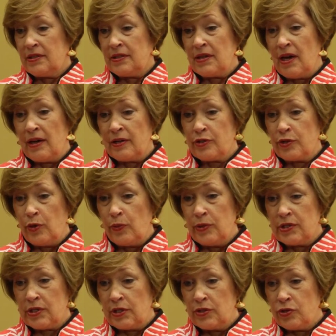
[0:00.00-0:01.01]
Doxil
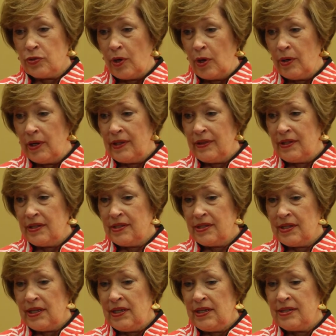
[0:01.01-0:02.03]
was controlling the
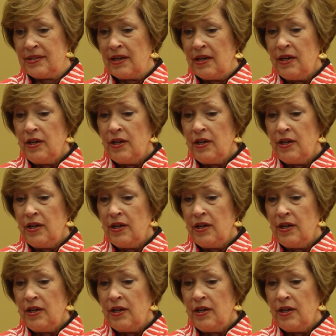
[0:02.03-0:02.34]
disease.